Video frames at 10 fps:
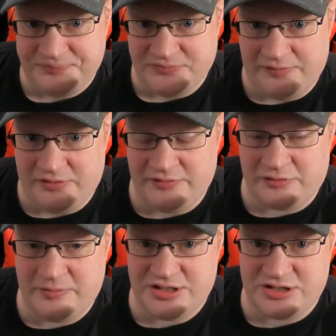If the
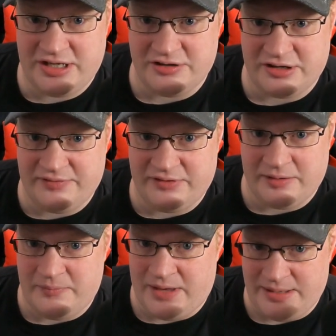information that you're
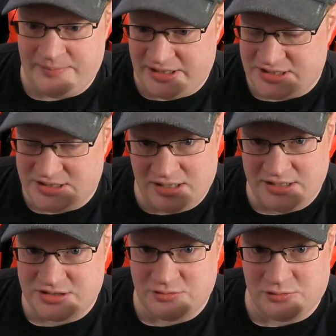giving may be
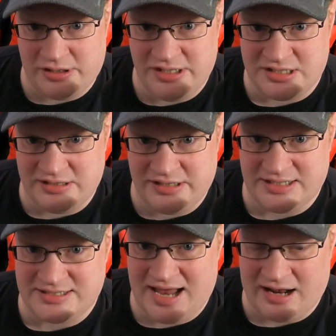sus or isn't
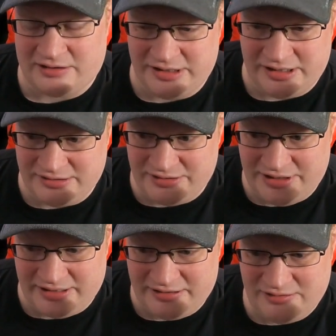exactly
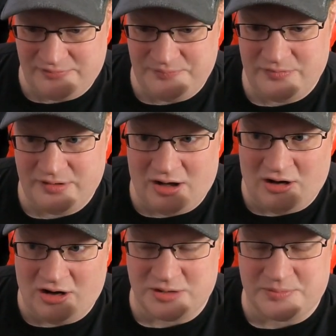like one
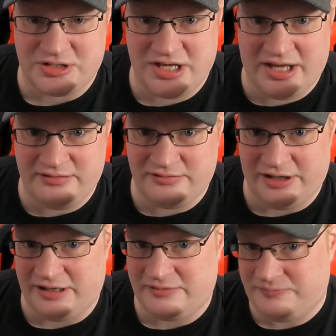hundred percent
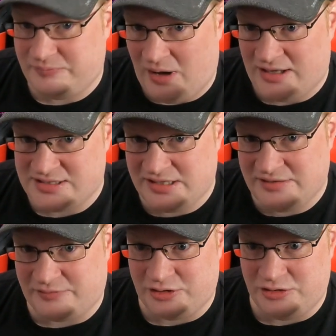like
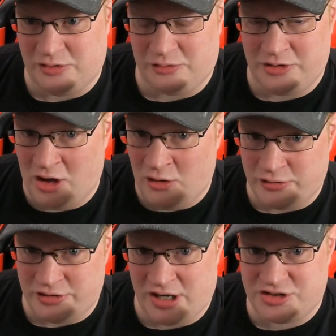positive, or you don't know, or
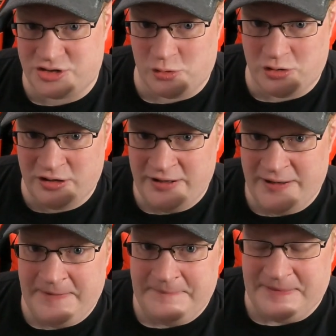you're not sure,
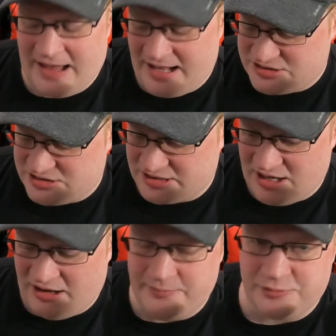that's the
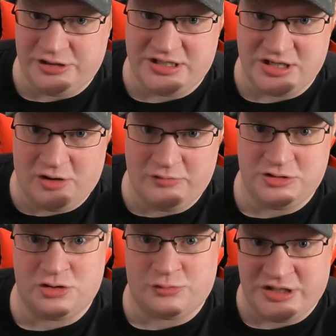time where you need to go and do
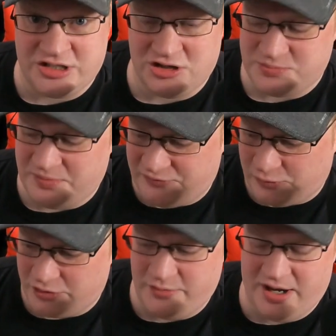your research
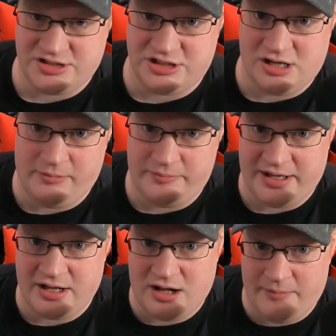before you actually come and make
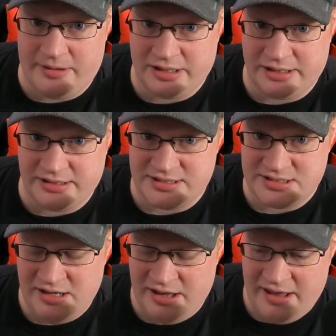a comment like this.
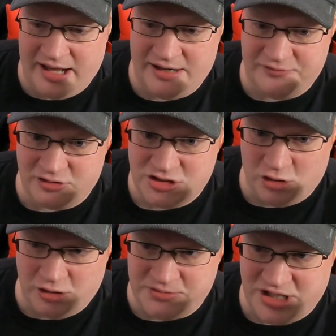And if your
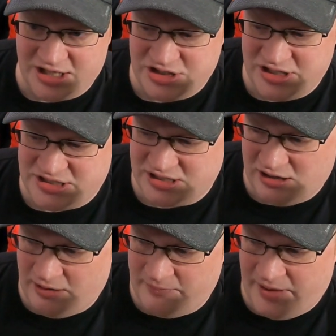sole objection is to
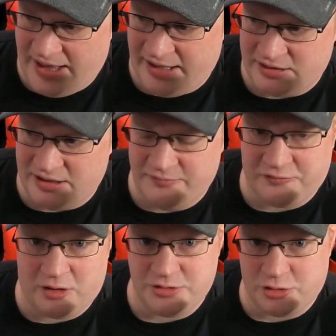come and
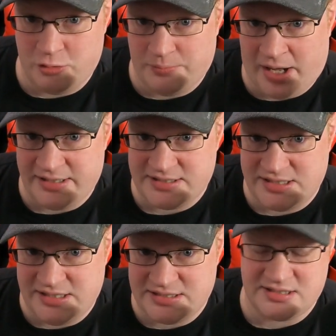confirm your own
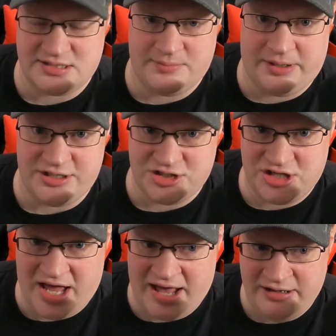biases in somebody's
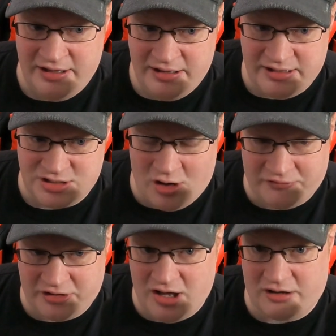chat, that's
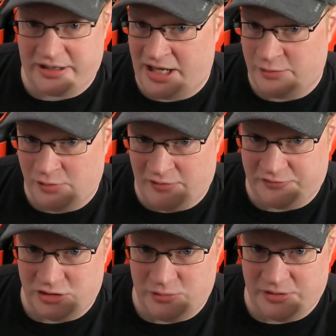often not going to end well
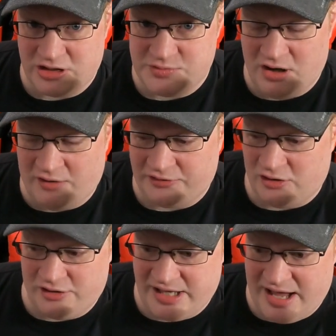for you, because we often
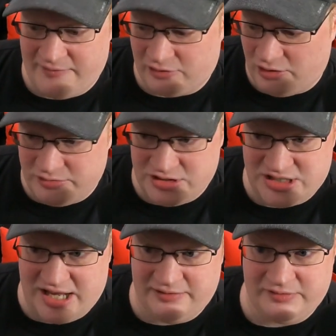already have our own
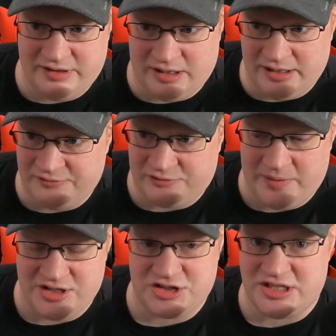set of uh,
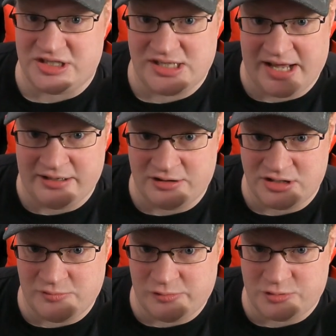information and standards
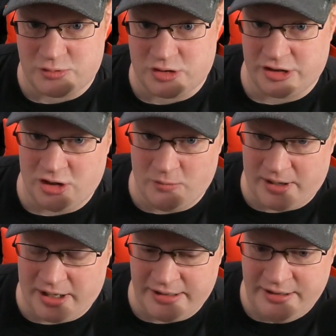in which we're going to go
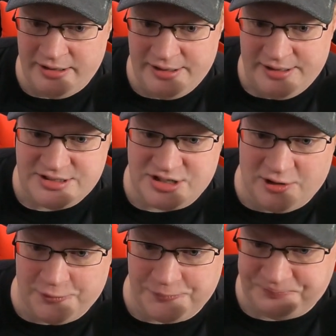by.
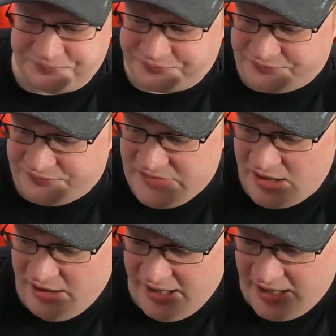So
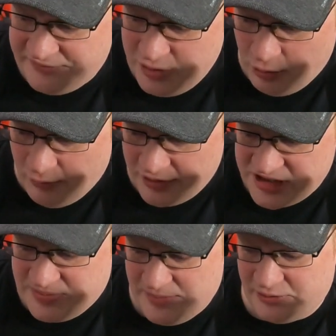again, if you were one of these
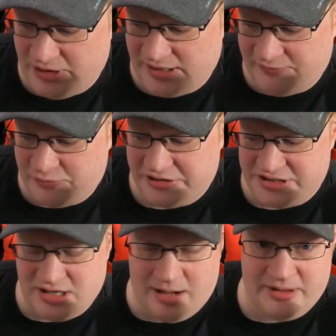people that left one of these
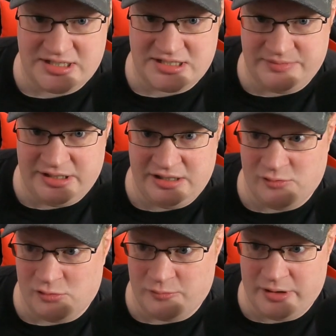comments to me,
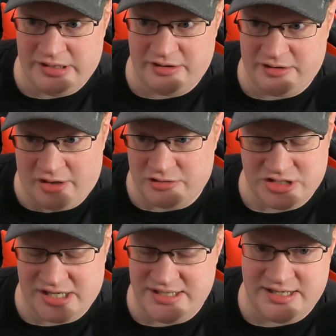or one of the others
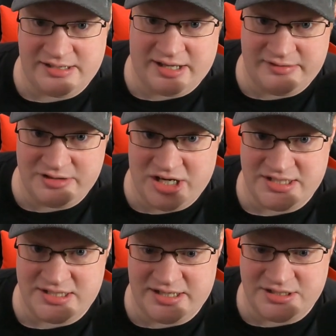that I didn't get a chance
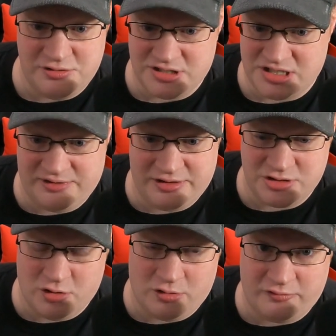to get to because this video is
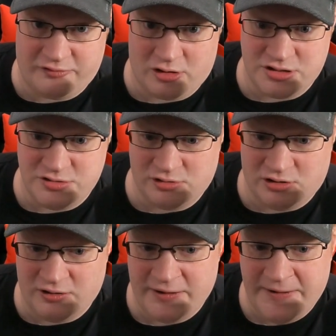going on far too
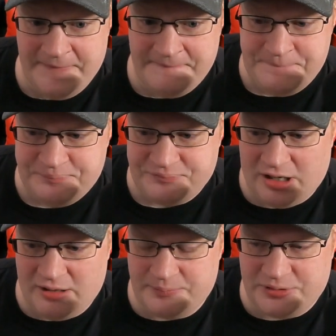long,
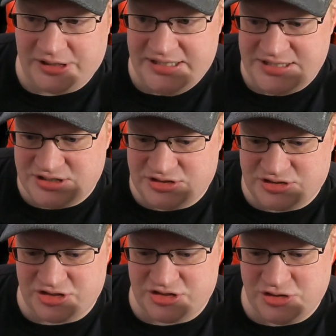please
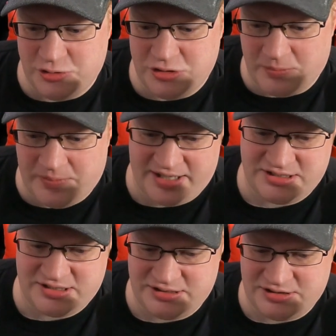just do your
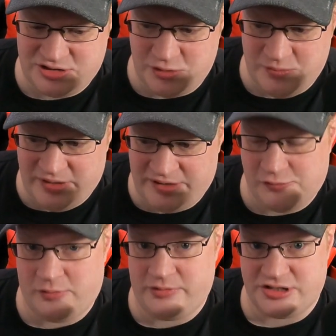best to
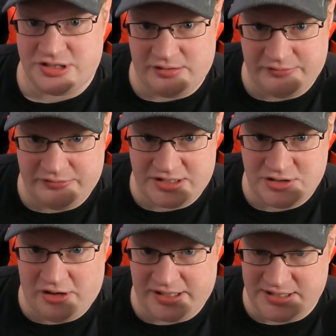inform yourself. That's
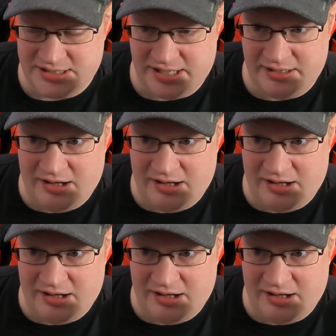all I can say.